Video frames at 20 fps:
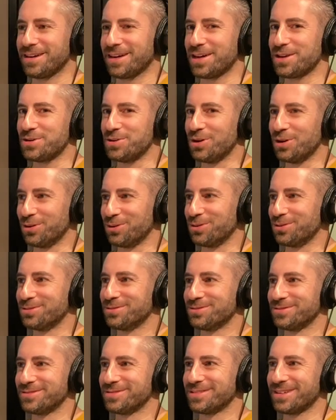
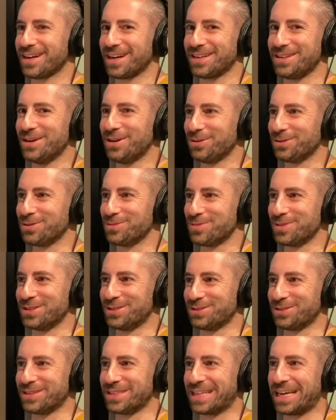know you've been
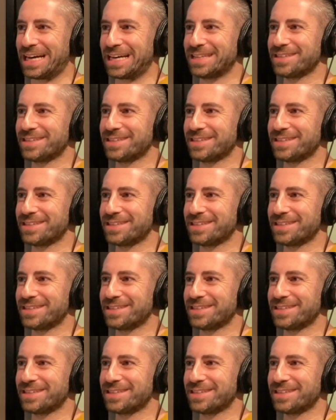doing that.